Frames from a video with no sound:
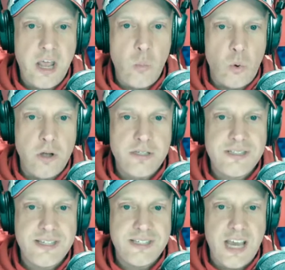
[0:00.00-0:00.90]
And once
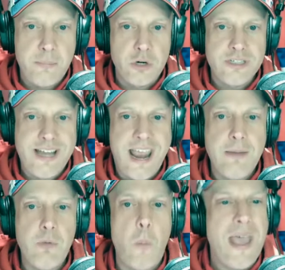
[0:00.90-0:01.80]
the Sabres
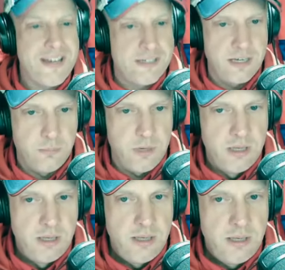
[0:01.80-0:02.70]
gained momentum,
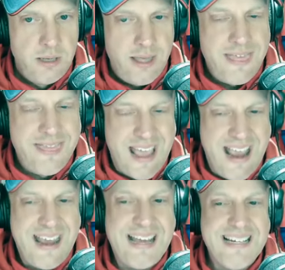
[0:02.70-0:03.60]

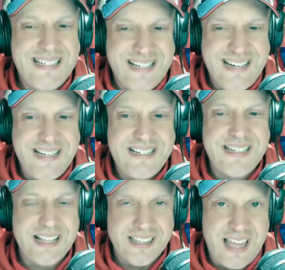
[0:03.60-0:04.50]
they didn't
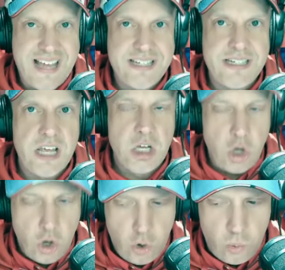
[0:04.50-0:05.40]
let
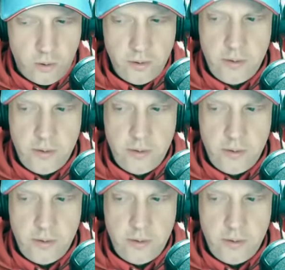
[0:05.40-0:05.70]
go.